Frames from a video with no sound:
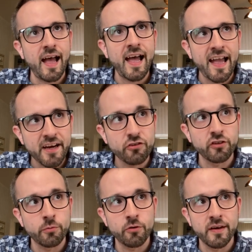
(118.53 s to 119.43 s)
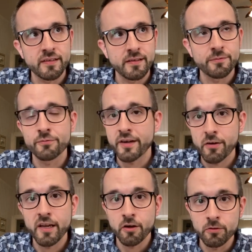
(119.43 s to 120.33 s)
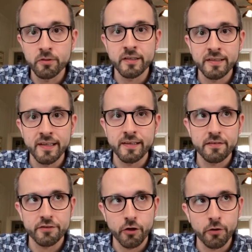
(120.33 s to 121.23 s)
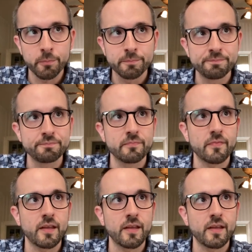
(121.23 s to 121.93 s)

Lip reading: I actually regretted it very early in his term,